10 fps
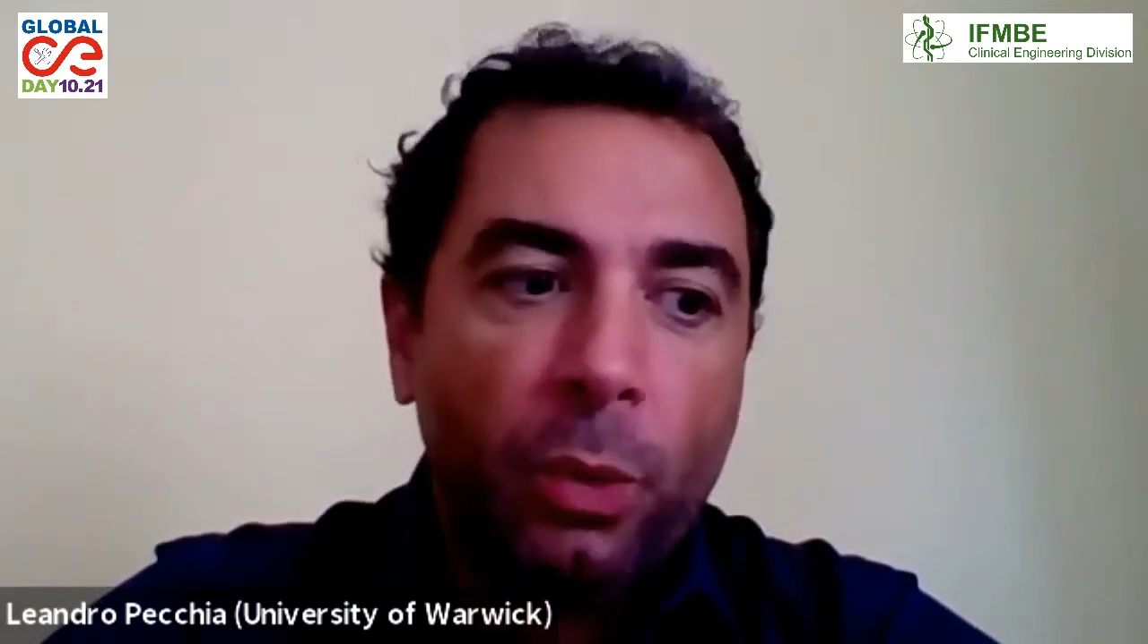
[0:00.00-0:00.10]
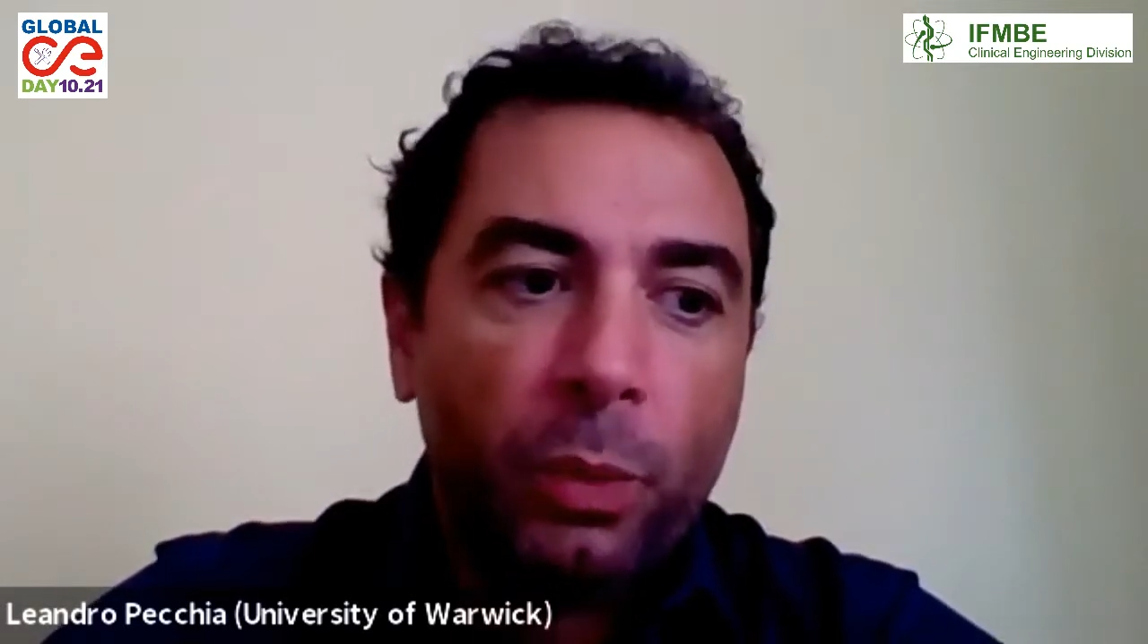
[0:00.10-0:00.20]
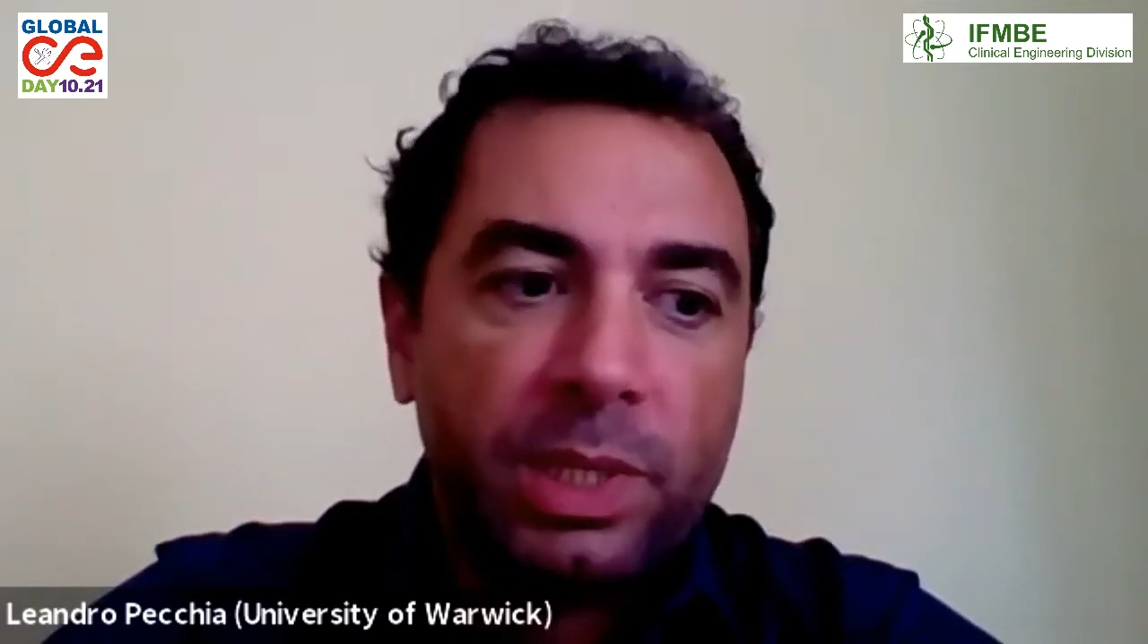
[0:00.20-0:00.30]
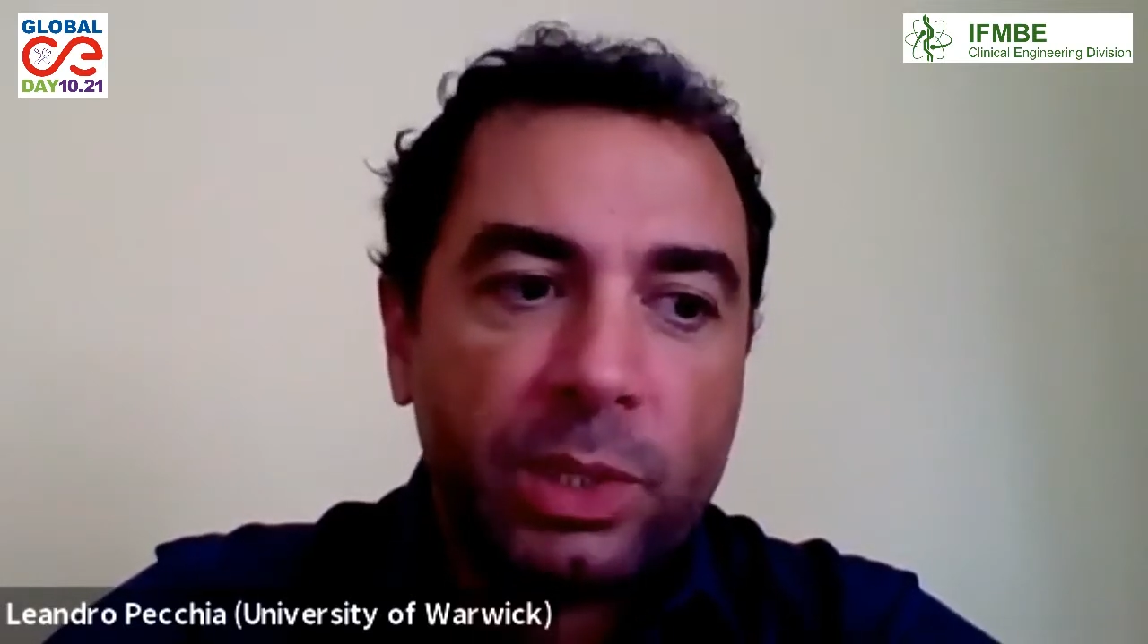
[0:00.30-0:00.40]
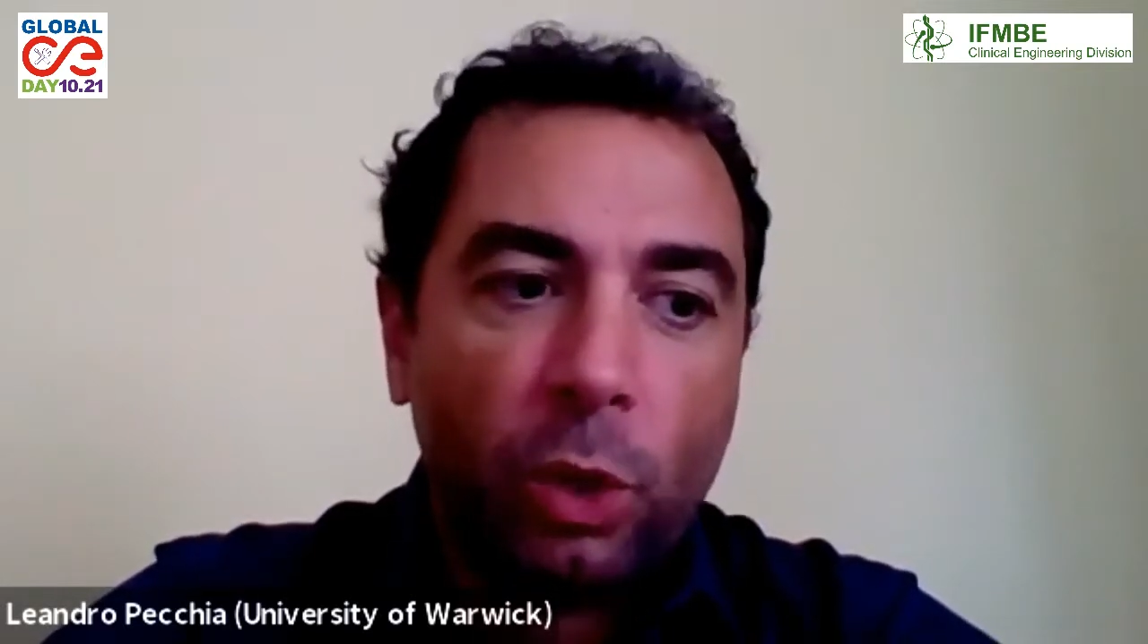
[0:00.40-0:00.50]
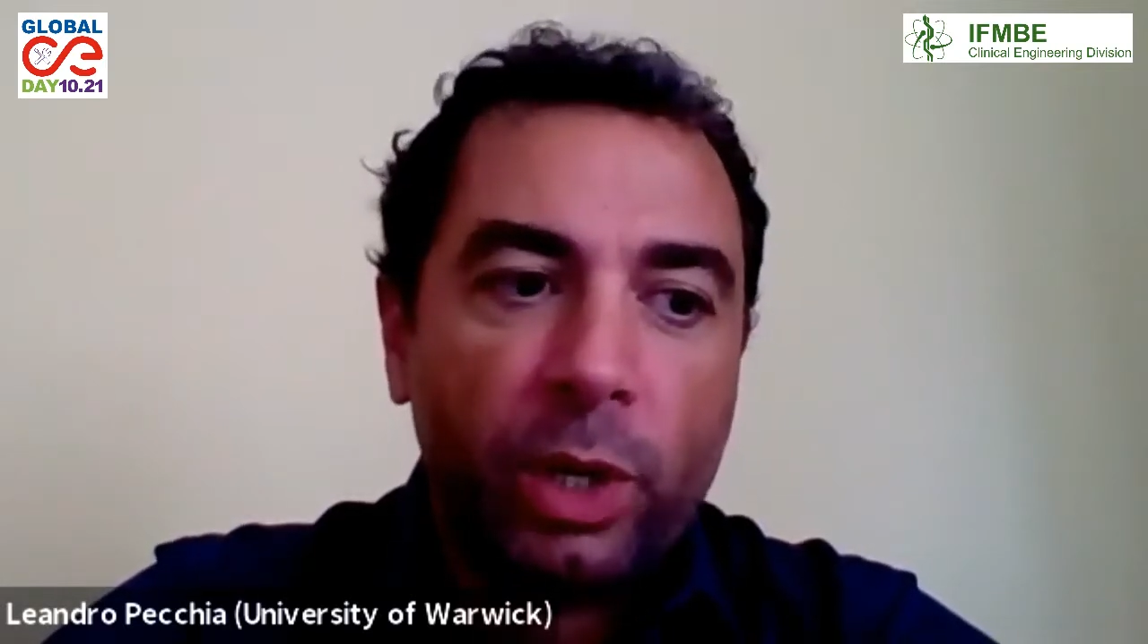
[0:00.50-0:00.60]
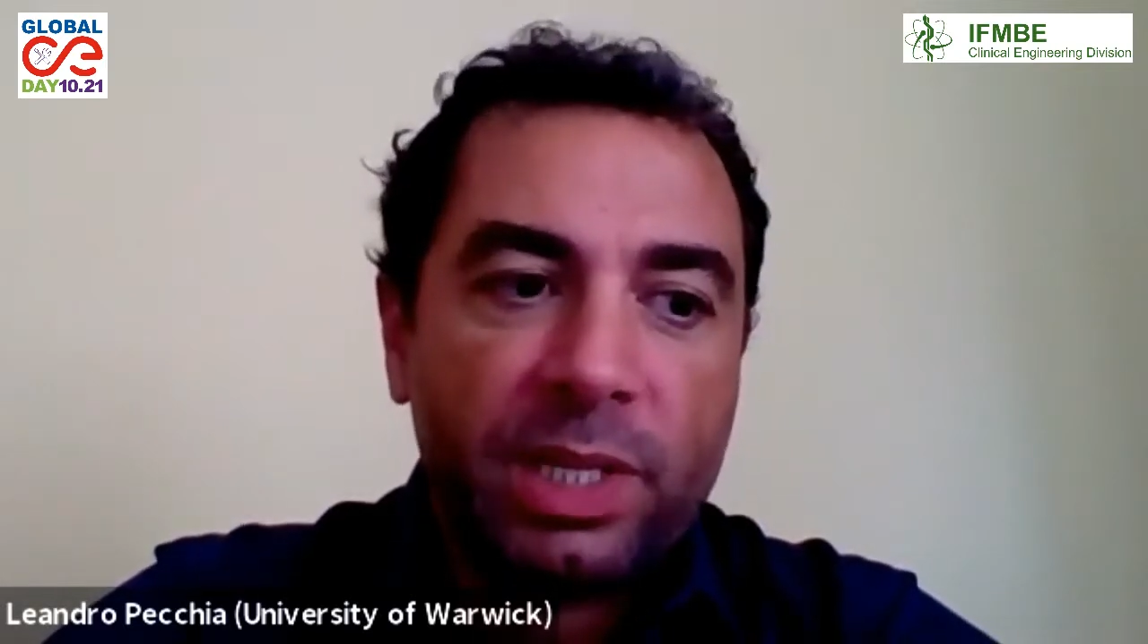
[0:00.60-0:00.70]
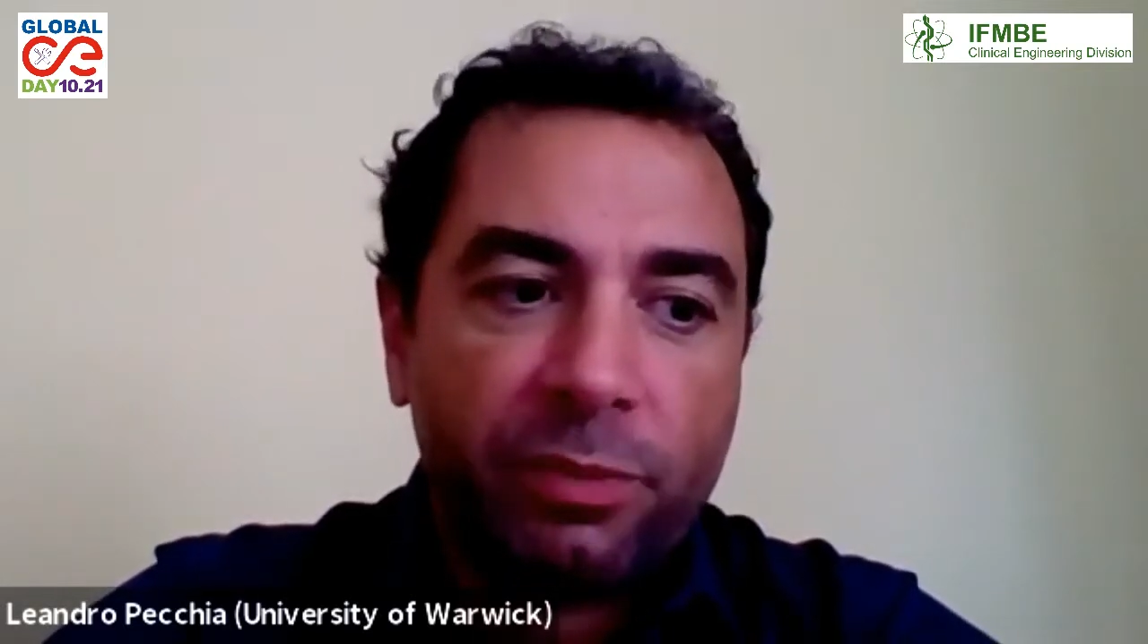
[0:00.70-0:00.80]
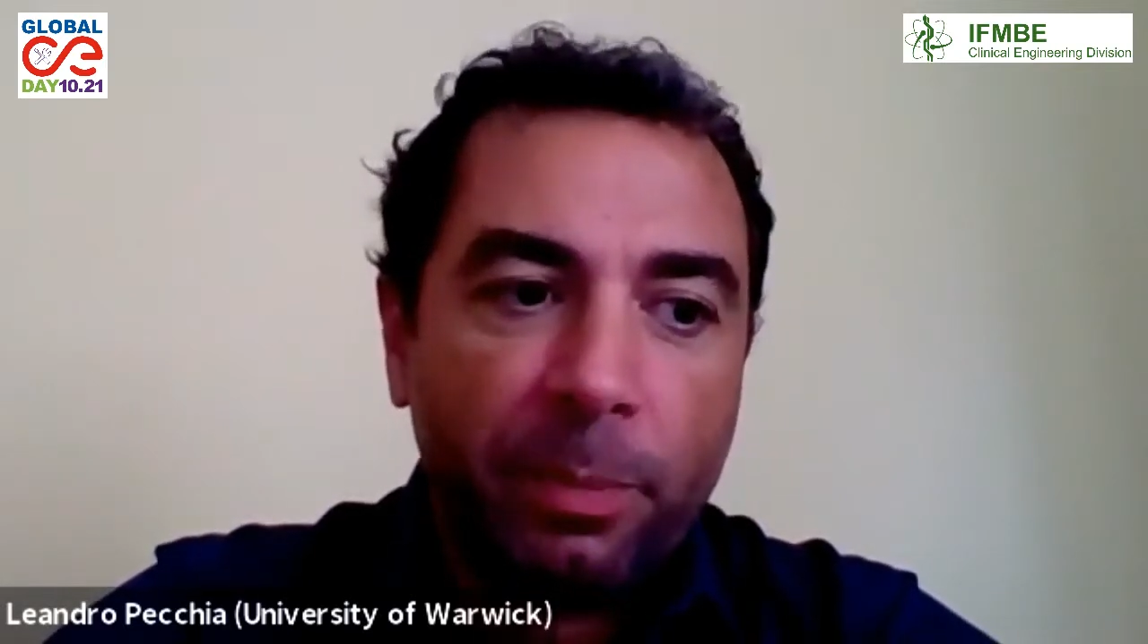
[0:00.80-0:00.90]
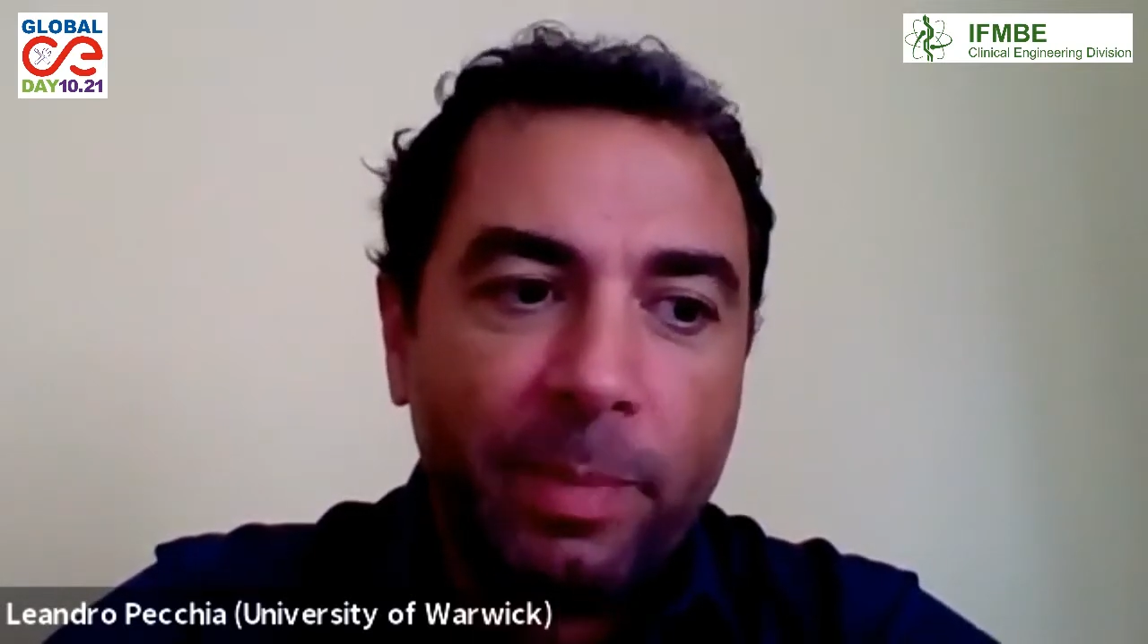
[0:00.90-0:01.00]
with
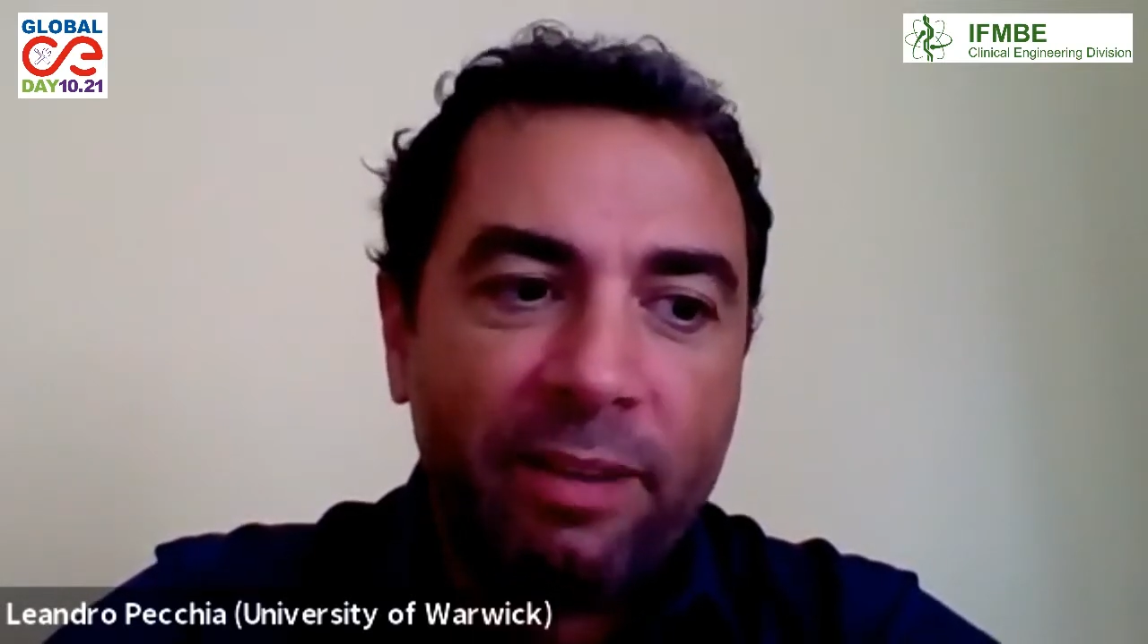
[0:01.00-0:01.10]
scholars from